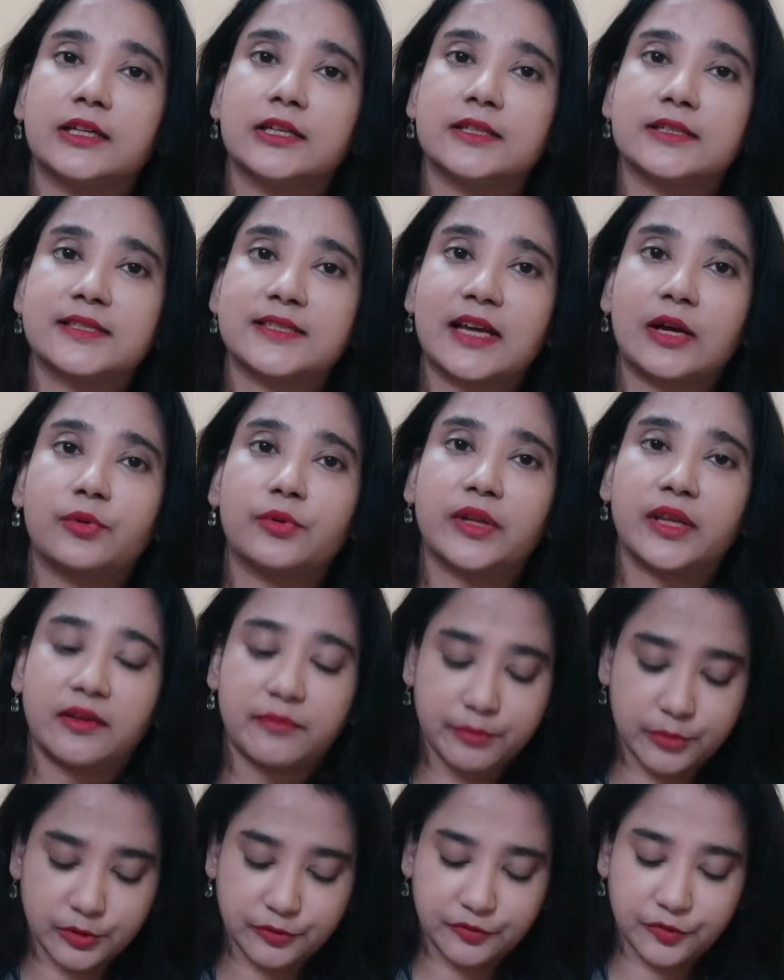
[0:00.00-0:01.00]
sounding
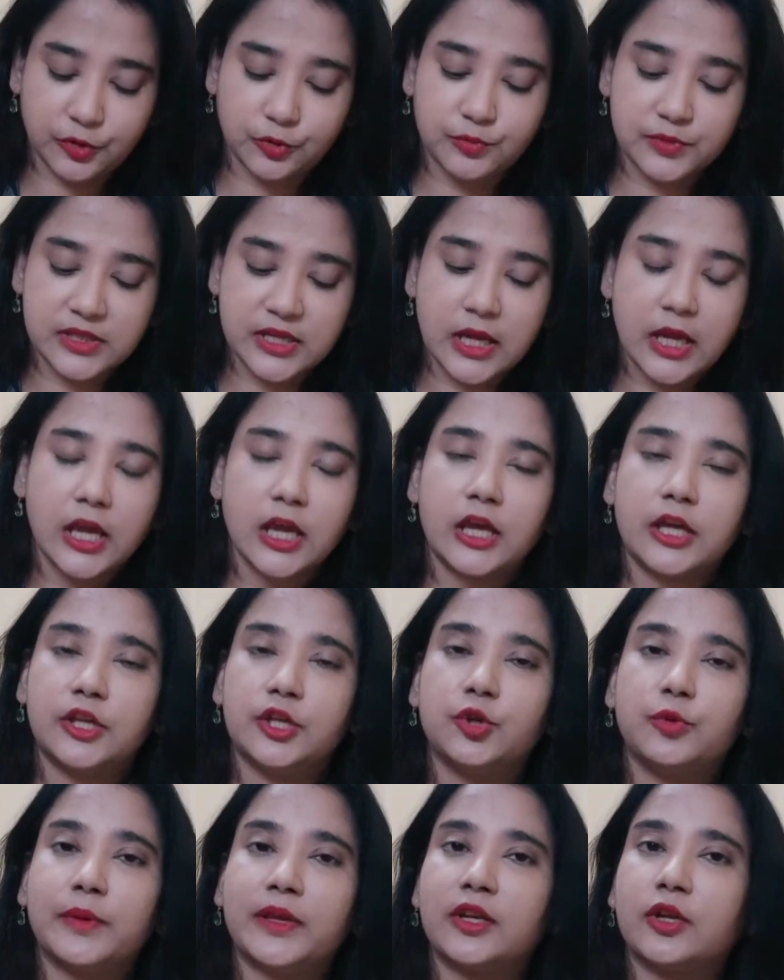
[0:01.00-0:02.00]
perfumes,
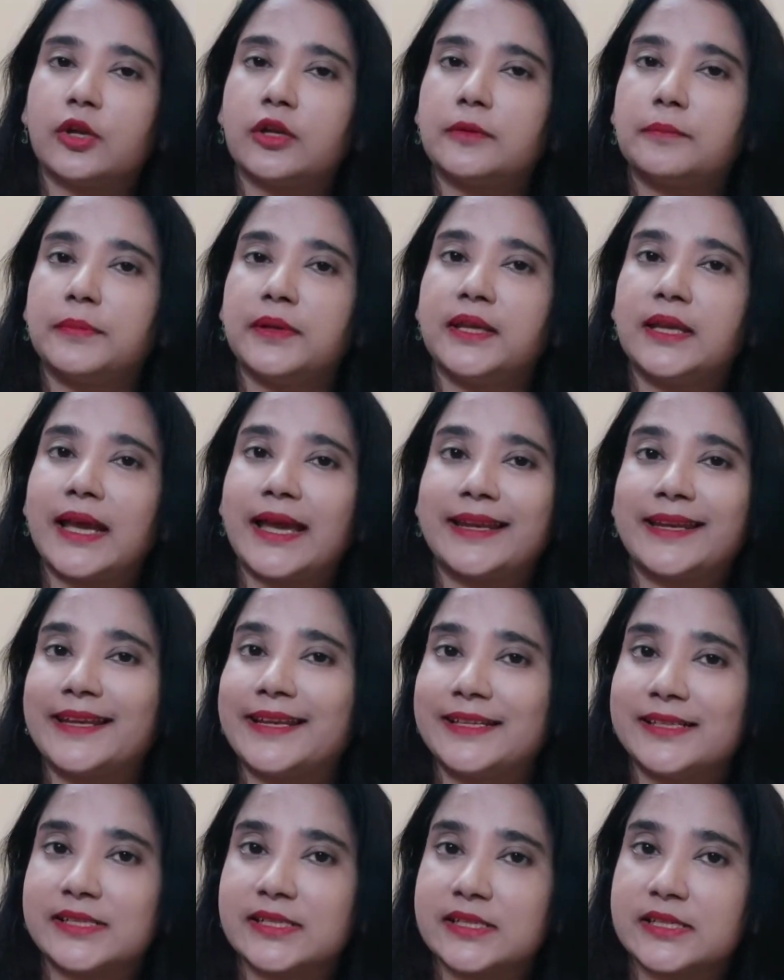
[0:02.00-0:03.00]
you may not be an
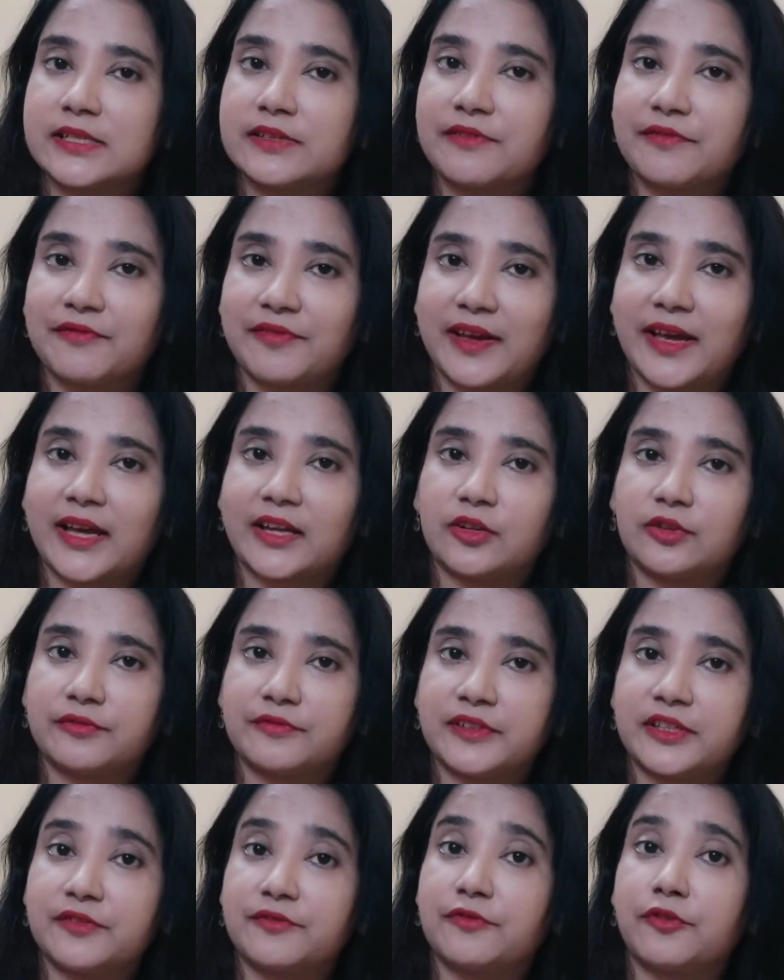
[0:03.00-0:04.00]
instant fan
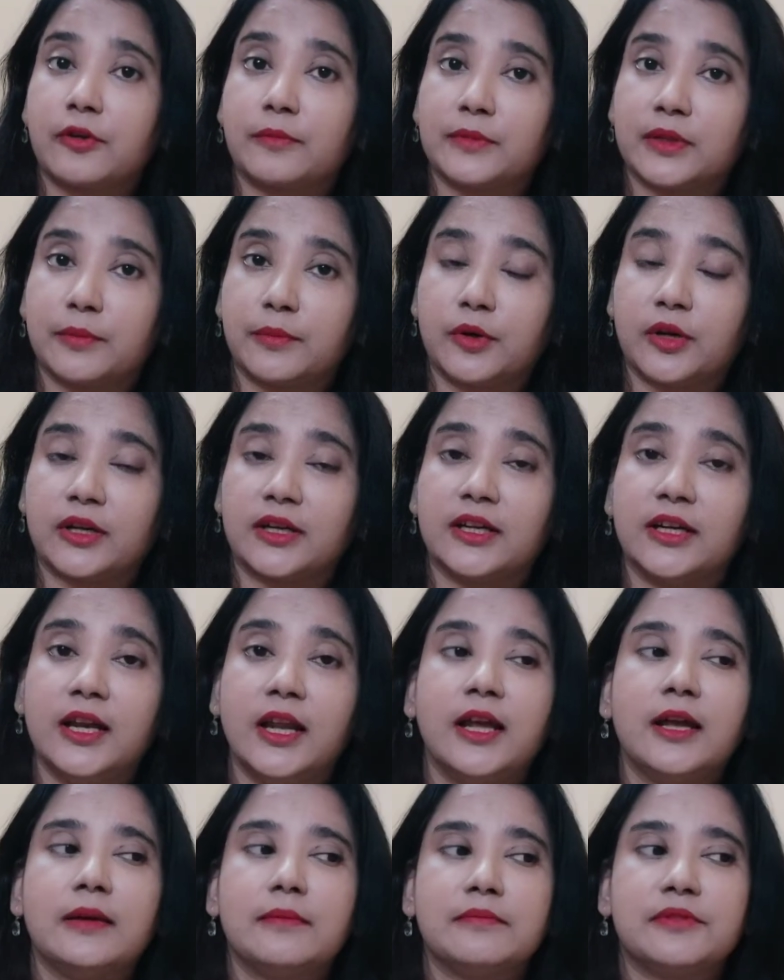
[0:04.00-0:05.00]
of it from the bottle,
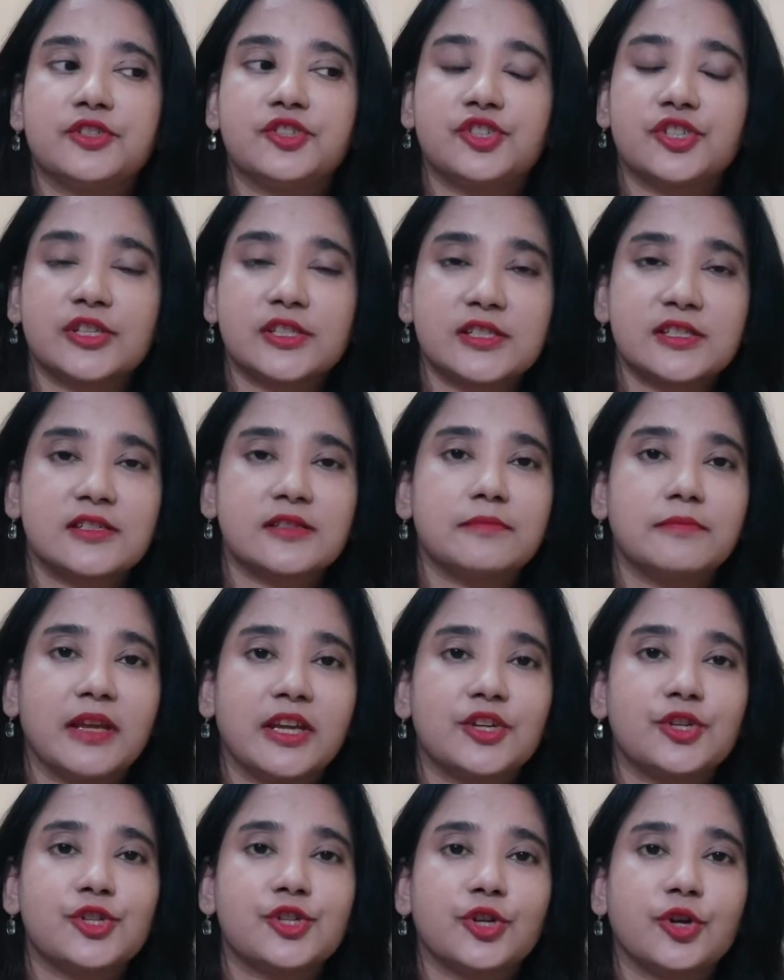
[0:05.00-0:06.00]
but just
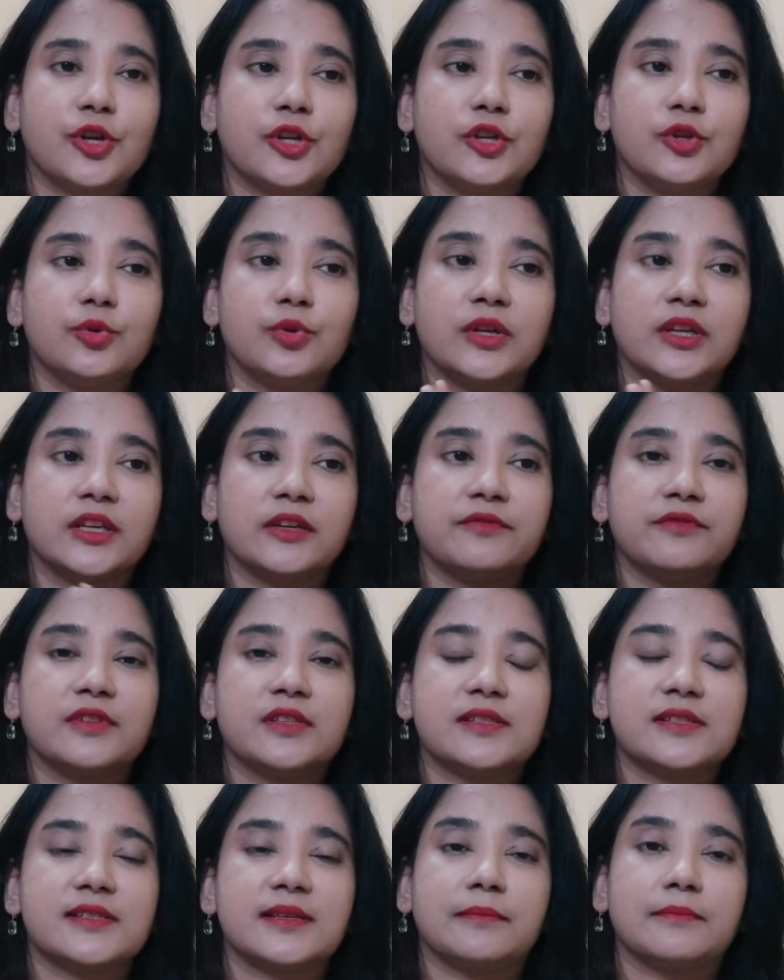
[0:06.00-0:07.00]
make sure you give
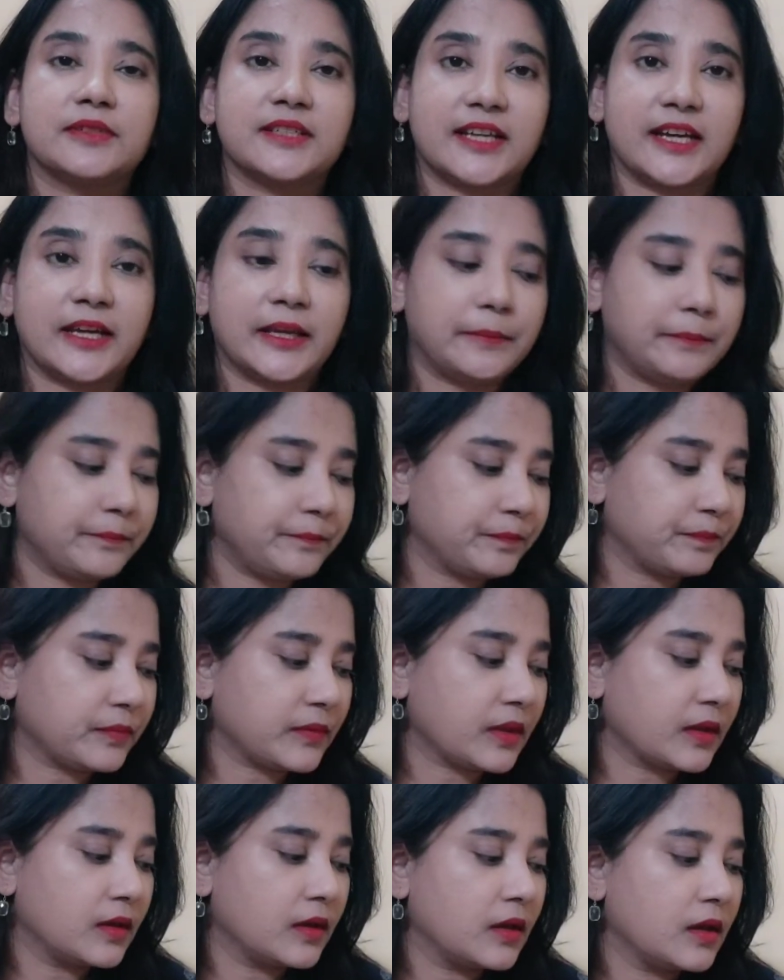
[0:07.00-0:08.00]
this some time,
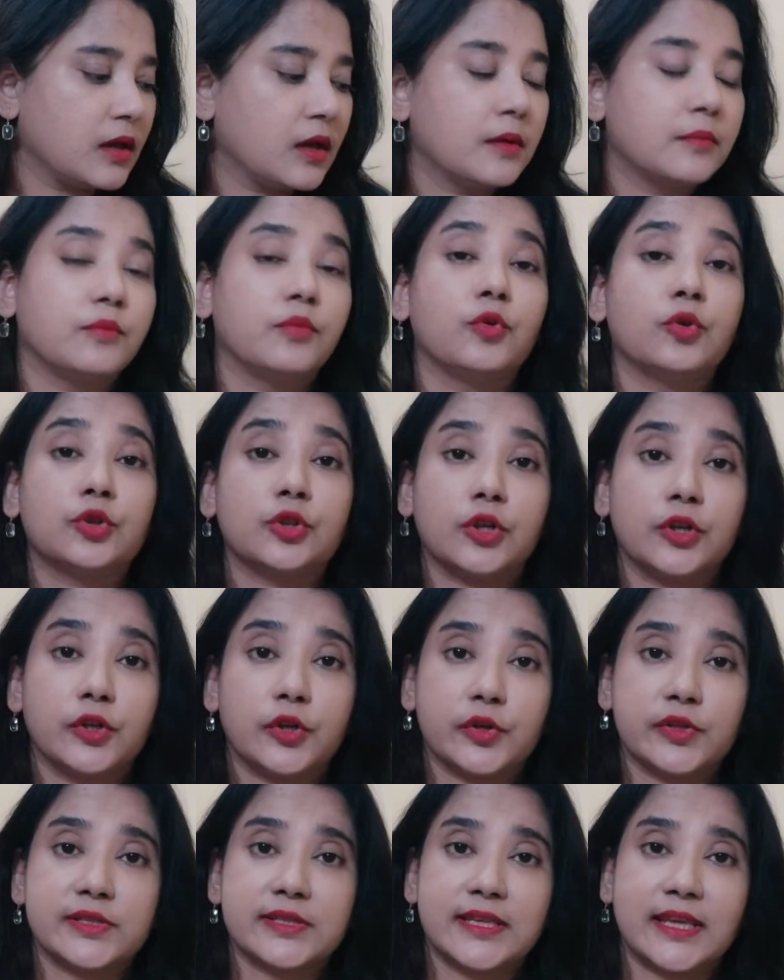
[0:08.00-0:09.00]
both on
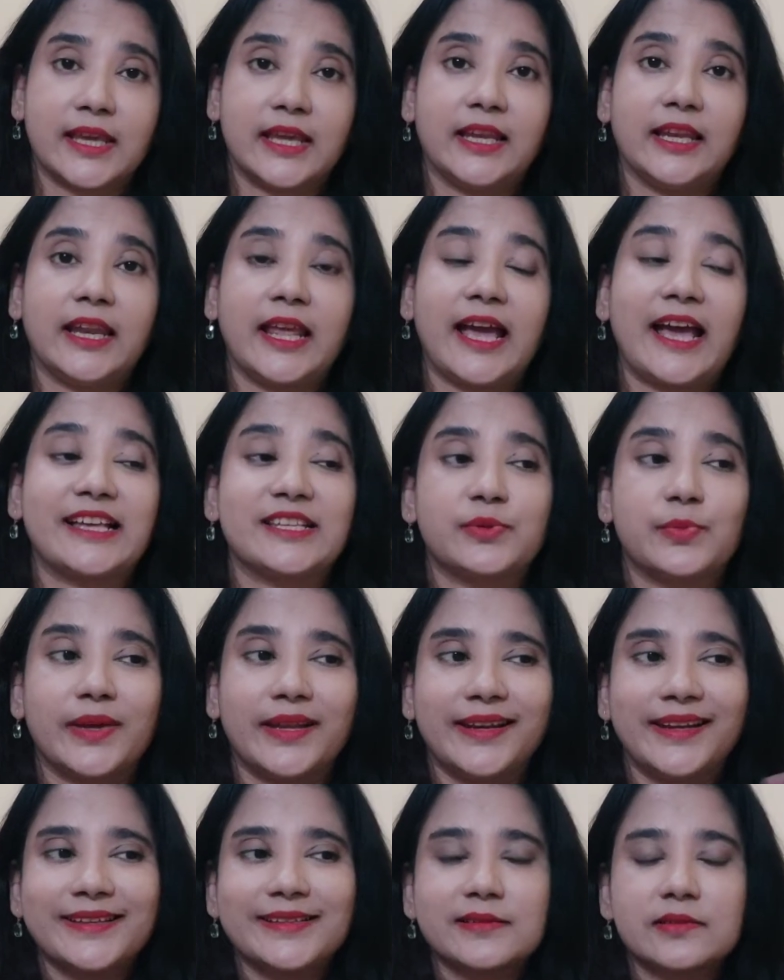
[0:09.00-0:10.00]
your skin as
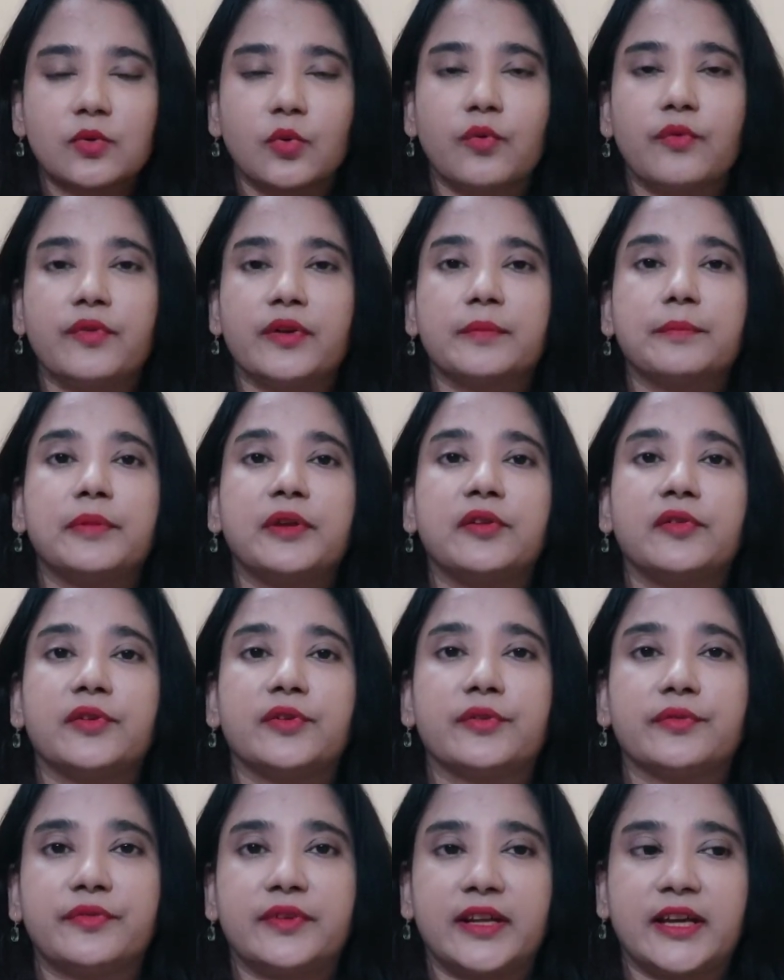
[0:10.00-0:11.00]
well as over a period
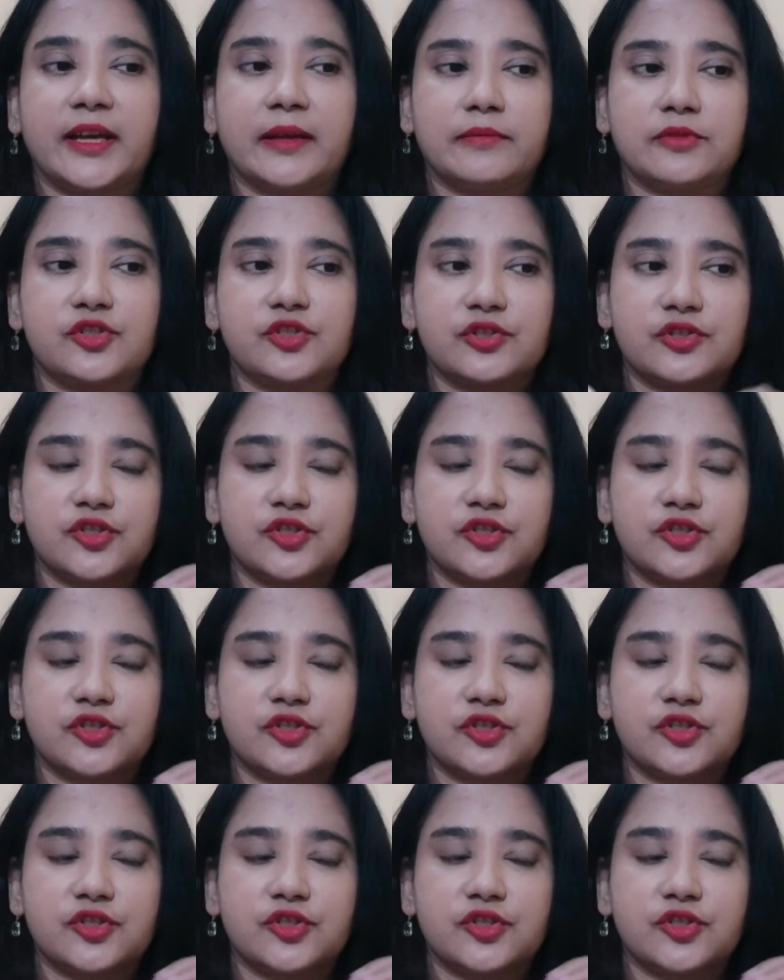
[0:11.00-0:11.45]
of time.